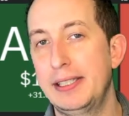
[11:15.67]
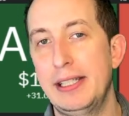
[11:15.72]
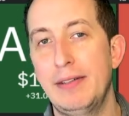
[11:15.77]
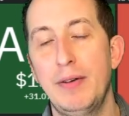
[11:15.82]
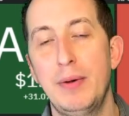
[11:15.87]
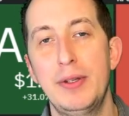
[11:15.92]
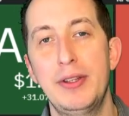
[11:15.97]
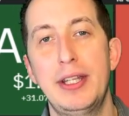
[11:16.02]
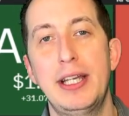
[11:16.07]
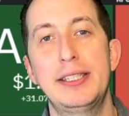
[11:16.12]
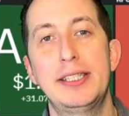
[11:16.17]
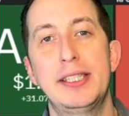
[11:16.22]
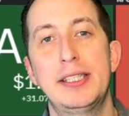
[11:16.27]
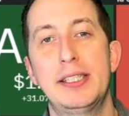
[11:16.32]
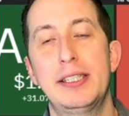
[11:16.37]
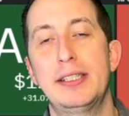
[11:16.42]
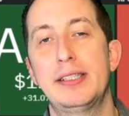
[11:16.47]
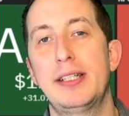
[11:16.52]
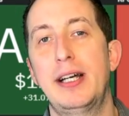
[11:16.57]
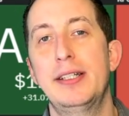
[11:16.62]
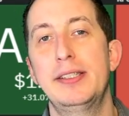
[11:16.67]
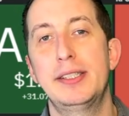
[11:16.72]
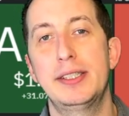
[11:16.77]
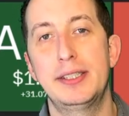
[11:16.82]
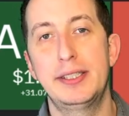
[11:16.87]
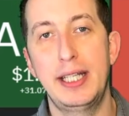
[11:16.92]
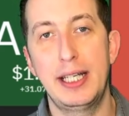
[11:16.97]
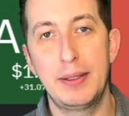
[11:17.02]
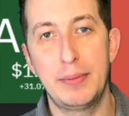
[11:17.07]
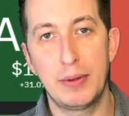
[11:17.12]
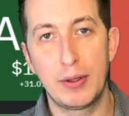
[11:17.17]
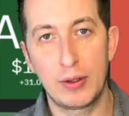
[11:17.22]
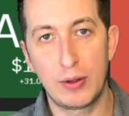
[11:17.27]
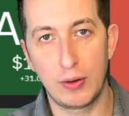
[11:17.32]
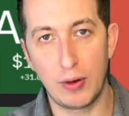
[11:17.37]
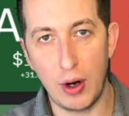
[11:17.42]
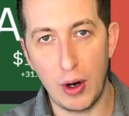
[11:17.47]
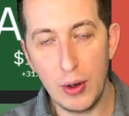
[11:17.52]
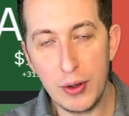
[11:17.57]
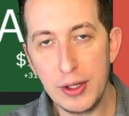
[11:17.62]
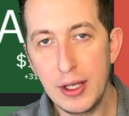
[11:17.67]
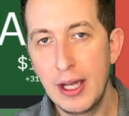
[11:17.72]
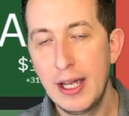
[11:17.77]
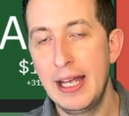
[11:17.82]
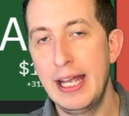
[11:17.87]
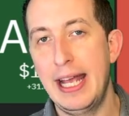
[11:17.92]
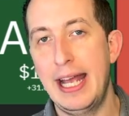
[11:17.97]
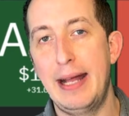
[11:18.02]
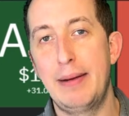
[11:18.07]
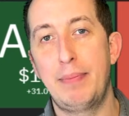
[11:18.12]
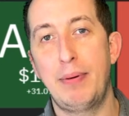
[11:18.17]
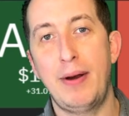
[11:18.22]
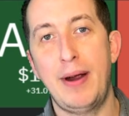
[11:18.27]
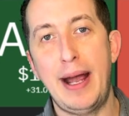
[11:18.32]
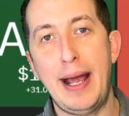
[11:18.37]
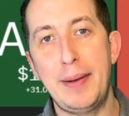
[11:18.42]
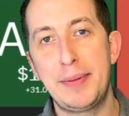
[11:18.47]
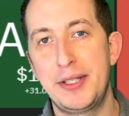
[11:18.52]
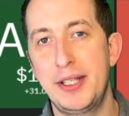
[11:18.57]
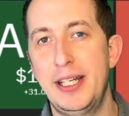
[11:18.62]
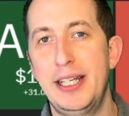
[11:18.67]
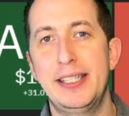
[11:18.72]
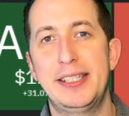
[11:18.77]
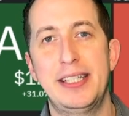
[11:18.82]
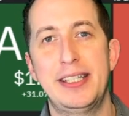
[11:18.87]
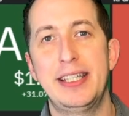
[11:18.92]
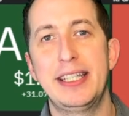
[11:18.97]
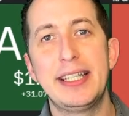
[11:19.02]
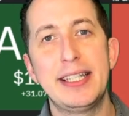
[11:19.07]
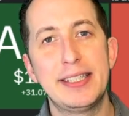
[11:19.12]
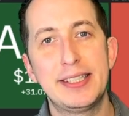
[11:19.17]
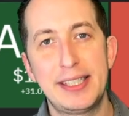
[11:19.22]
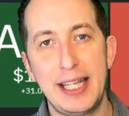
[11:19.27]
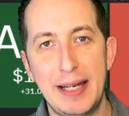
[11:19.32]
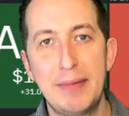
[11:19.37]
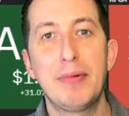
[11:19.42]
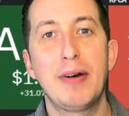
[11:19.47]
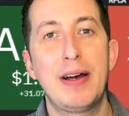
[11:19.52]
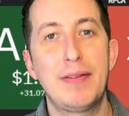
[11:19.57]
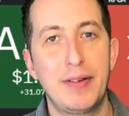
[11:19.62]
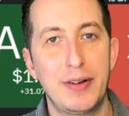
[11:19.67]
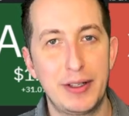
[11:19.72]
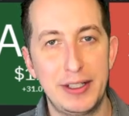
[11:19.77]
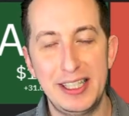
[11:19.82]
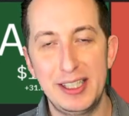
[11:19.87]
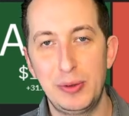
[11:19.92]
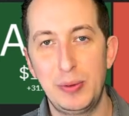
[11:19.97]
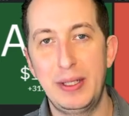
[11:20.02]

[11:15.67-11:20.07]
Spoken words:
Everyone thinks this is unsustainable growth, and perhaps it is at the same level it is.